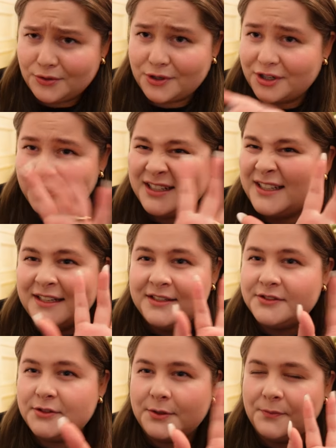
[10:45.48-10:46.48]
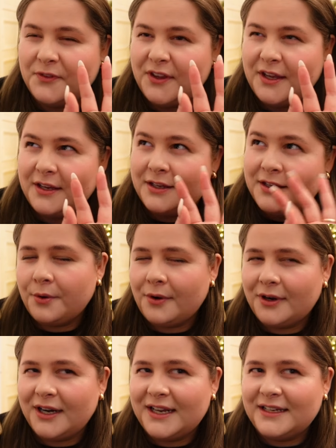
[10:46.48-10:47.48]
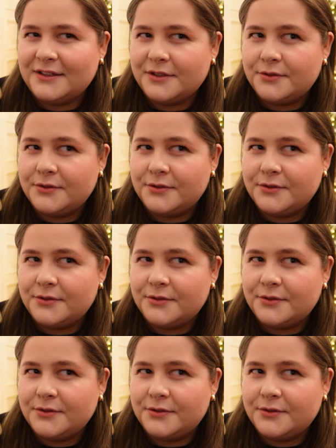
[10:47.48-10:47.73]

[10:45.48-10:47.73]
or something early in the